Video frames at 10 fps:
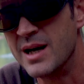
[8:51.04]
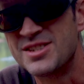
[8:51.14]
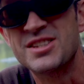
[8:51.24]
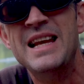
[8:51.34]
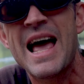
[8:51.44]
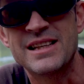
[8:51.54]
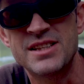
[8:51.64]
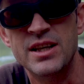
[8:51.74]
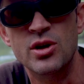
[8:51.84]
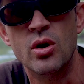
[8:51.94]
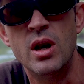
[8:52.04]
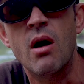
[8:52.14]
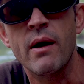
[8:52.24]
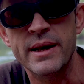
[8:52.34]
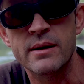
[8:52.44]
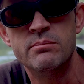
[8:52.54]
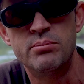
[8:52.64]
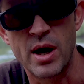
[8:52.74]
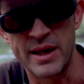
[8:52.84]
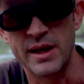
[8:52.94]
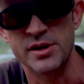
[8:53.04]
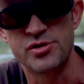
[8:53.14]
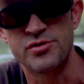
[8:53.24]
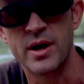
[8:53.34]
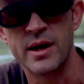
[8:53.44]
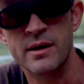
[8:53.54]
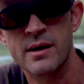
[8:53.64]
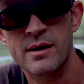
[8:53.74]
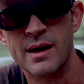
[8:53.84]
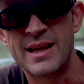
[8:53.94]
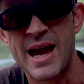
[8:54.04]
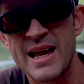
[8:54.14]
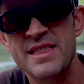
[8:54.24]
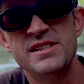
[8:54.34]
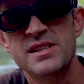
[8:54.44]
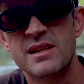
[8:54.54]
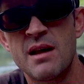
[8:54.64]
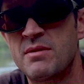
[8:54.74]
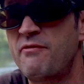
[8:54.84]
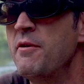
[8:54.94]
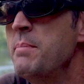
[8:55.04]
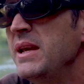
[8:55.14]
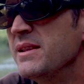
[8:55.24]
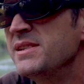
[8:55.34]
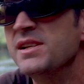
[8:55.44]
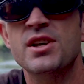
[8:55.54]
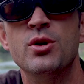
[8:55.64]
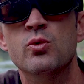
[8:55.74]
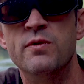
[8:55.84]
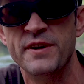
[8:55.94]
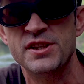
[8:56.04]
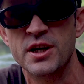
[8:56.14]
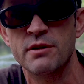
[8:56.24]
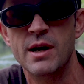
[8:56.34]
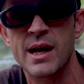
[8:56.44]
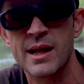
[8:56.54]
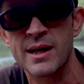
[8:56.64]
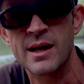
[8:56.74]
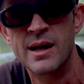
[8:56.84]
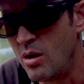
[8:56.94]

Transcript: selecting your line breaking strain. Okay, and this is, for me, this is in all fishing really.